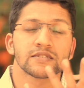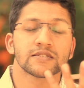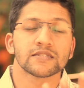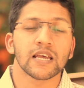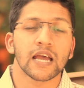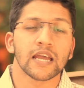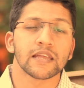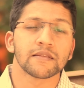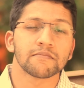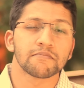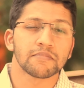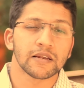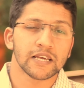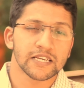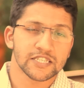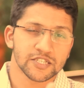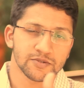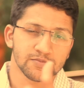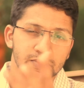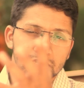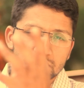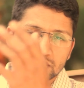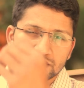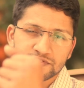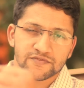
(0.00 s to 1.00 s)
sign
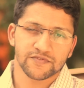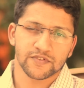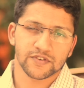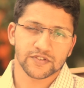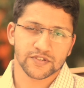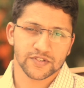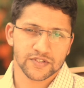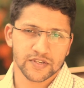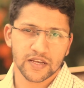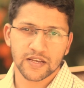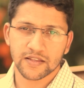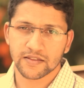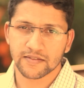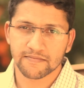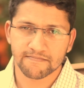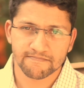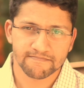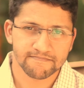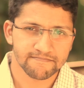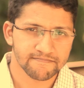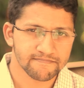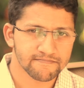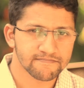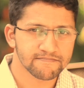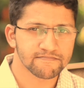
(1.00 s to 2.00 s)
placements for Sun.
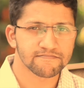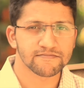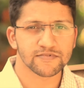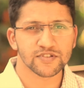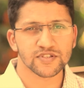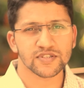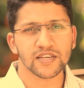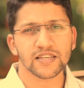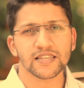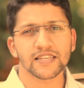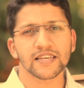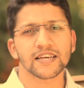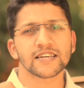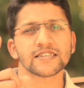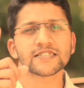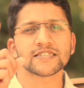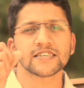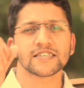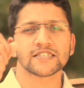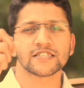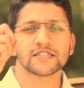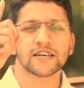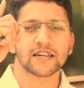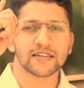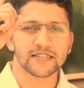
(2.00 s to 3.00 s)
Sun gets
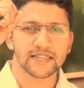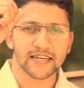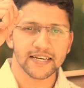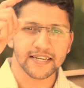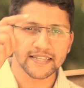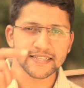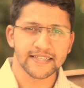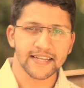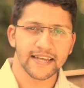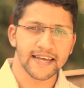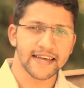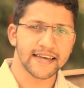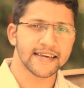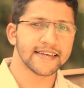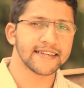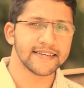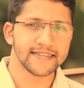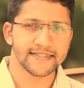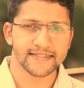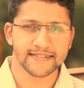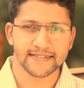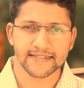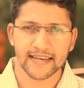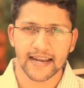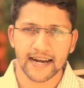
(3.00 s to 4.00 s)
exalted in
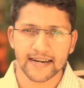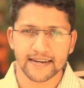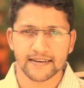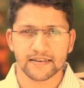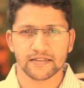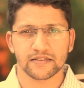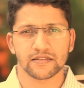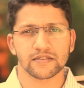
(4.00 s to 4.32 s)
Aries at